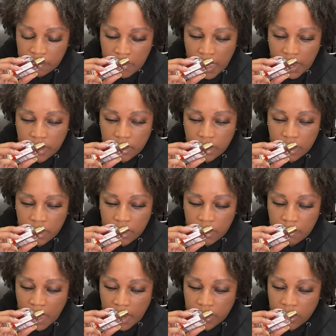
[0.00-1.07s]
Mac uh,
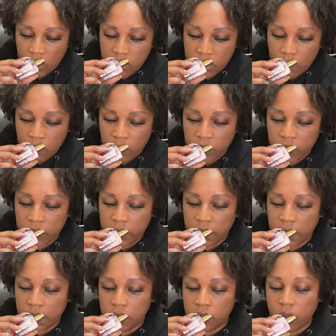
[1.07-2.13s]
magnolia
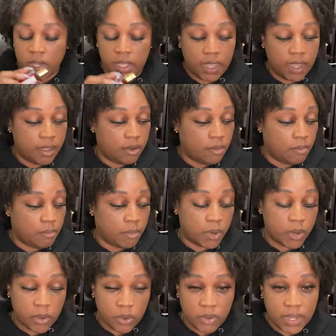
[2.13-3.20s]
wood, you're going to get
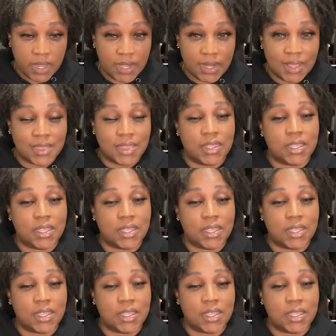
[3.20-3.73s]
myrrh in it.